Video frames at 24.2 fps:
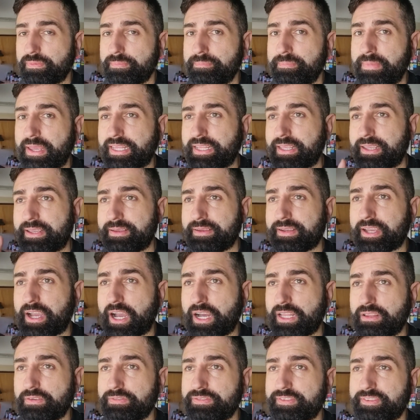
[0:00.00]
many
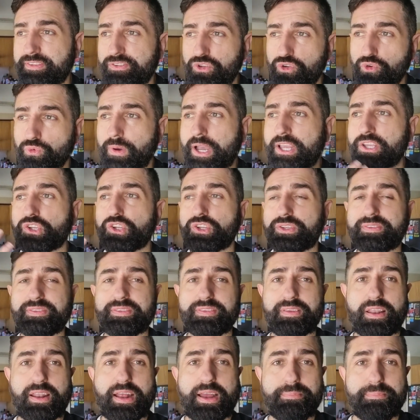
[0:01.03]
kind of situations
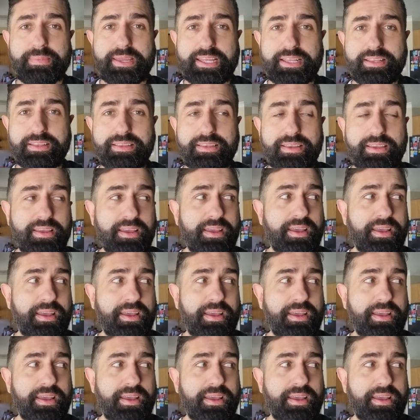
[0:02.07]
that I'm in,